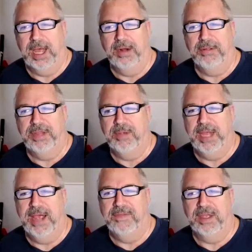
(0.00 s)
I, don't think
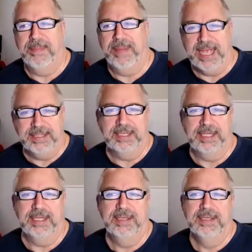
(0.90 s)
we have the
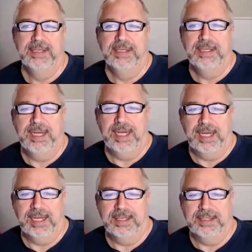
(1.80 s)
capacity
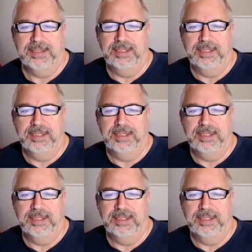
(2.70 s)
uh,